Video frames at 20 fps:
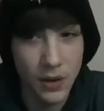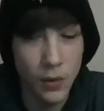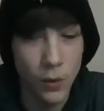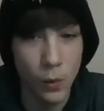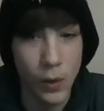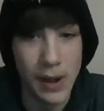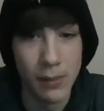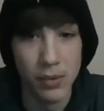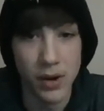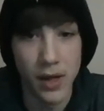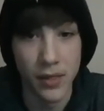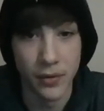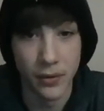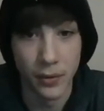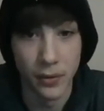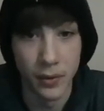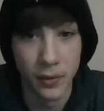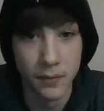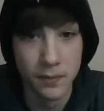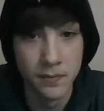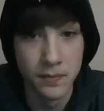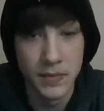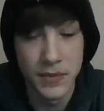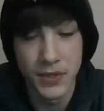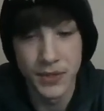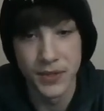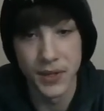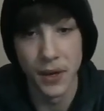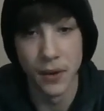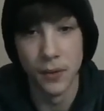why bother?
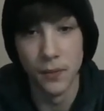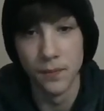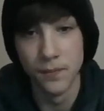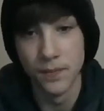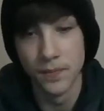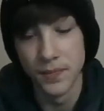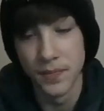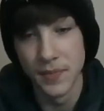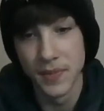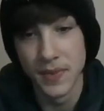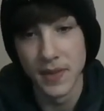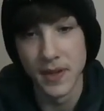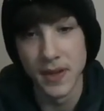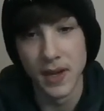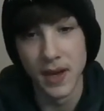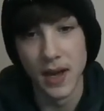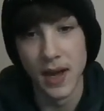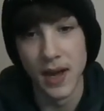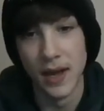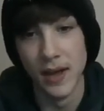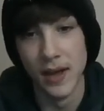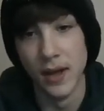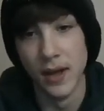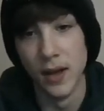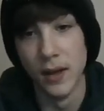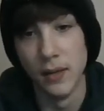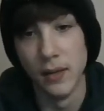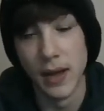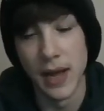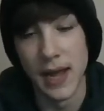So
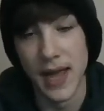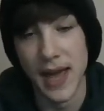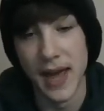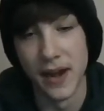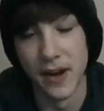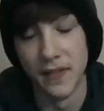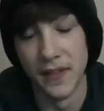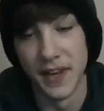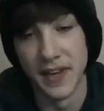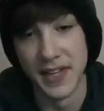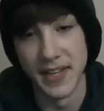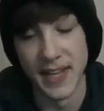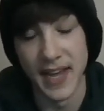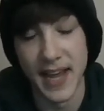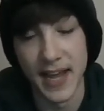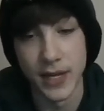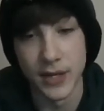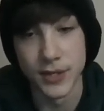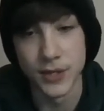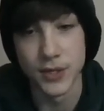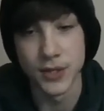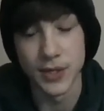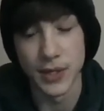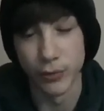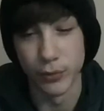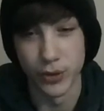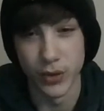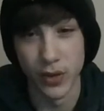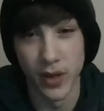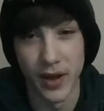I had it on the DS. It
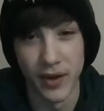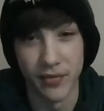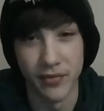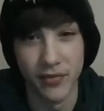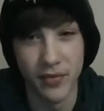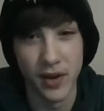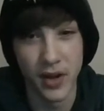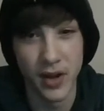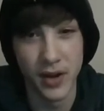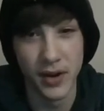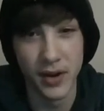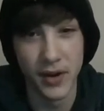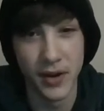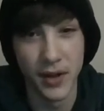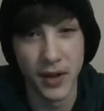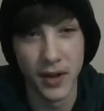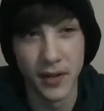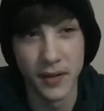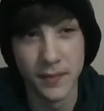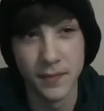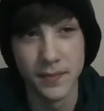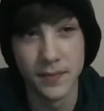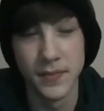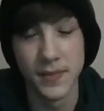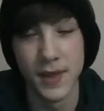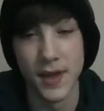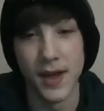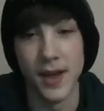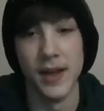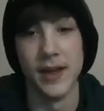was a lot of fun.
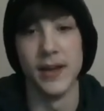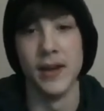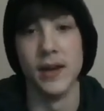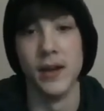I